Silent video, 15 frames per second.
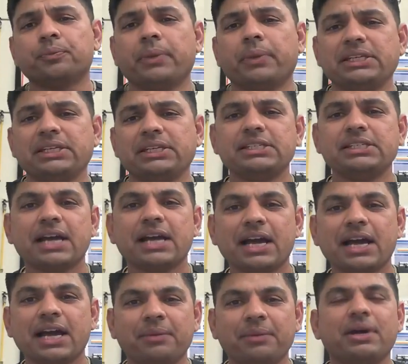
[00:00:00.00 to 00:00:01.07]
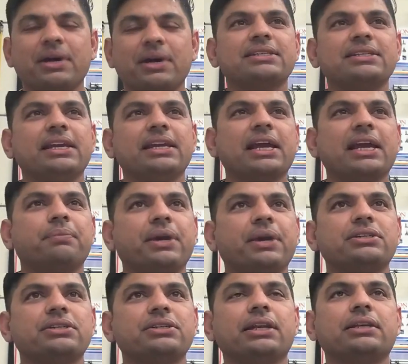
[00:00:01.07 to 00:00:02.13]
many times I see
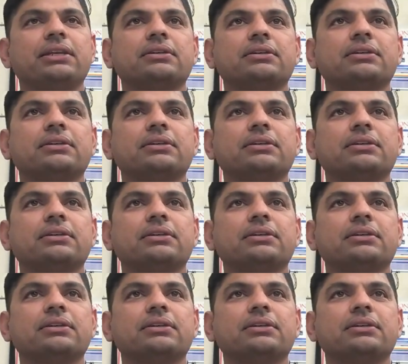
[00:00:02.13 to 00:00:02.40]
patient